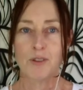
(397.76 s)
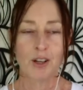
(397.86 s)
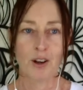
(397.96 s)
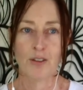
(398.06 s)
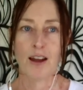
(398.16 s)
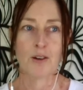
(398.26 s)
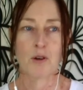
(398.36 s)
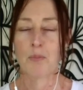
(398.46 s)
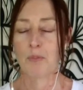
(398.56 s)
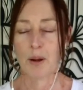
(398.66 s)

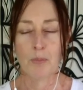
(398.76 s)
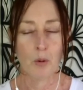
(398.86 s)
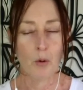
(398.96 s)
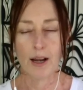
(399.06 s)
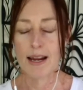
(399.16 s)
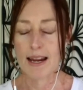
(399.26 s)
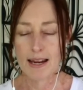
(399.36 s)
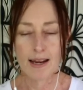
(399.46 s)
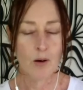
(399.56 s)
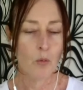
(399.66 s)
that group of people want to
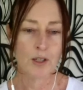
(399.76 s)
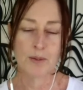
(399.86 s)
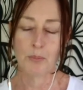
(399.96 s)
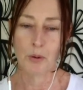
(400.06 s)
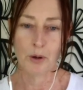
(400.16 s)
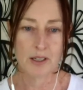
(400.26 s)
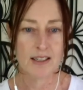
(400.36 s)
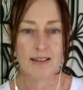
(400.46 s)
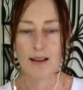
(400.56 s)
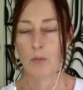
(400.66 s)
hear, what's
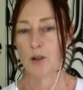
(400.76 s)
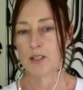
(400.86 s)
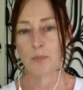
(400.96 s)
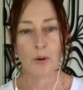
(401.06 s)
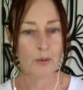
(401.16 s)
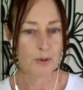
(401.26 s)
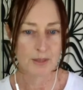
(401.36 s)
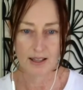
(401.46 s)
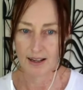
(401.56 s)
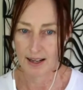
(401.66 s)
important to them, what's the
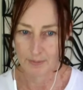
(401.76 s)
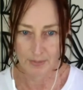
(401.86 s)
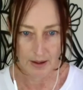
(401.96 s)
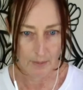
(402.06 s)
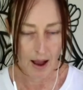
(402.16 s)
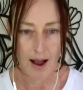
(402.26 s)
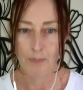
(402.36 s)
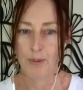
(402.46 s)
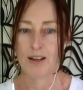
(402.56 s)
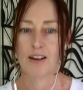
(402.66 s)
problems that keep them
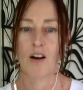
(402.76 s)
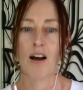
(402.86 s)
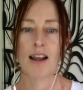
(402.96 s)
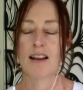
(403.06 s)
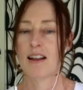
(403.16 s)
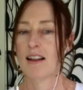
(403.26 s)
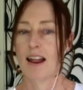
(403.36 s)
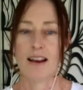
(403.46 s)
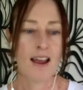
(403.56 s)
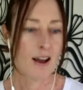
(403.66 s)
up at night,
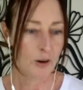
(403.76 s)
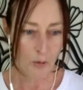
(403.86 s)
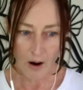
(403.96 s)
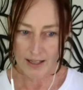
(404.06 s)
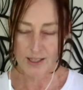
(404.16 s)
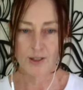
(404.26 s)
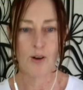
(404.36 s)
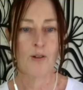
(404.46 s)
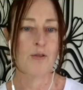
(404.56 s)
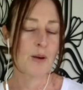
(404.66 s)
and how do I
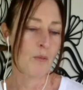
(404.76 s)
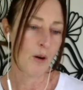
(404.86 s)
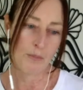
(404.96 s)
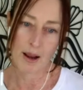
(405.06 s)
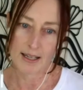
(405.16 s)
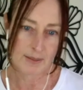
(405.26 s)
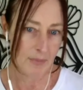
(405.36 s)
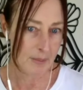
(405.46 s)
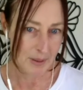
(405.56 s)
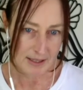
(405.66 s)
solve them? What
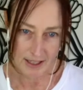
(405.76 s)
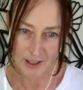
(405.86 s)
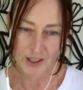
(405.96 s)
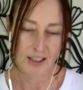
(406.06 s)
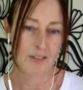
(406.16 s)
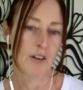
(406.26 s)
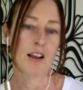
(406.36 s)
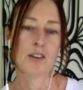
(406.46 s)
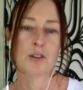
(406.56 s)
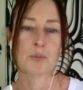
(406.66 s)
makes me
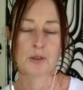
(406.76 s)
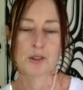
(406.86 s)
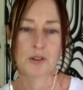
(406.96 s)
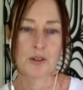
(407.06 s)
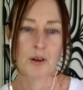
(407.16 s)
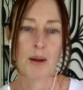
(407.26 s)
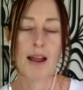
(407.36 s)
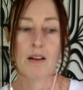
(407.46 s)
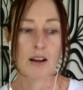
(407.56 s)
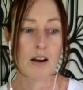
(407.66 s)
potentially valuable to
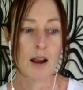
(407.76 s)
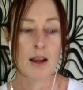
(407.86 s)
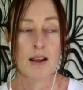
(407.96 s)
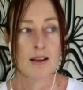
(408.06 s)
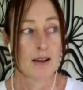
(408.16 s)
them? How can I